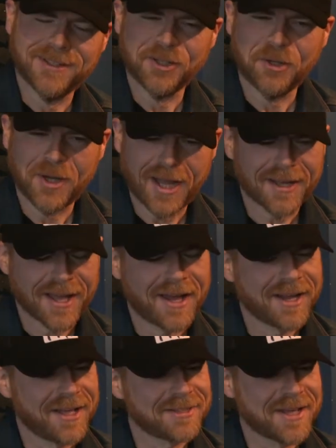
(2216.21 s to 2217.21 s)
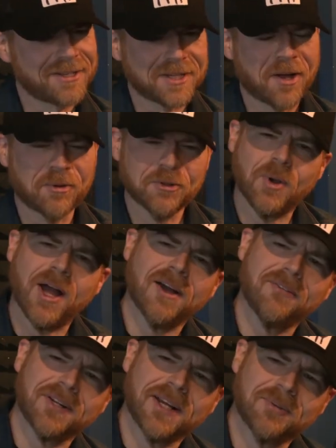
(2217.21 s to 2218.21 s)
know, I kind of I just had a talk with the
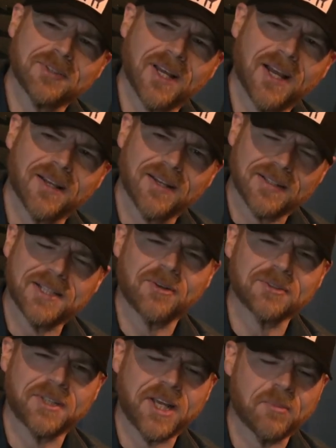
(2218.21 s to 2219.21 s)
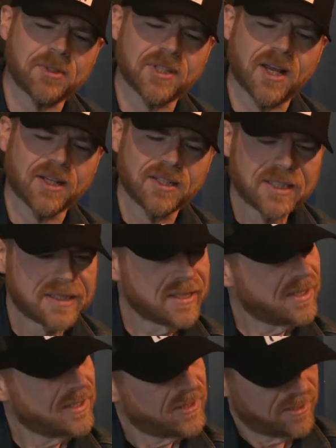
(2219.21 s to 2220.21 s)
wife, and I was like, I talked to Sam. I was like.
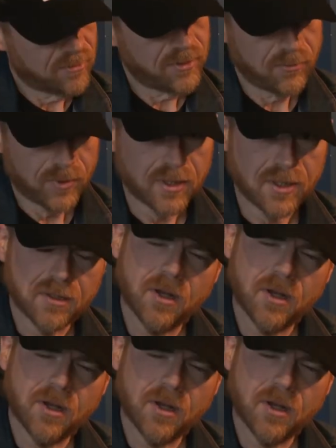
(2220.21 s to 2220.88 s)
We went a little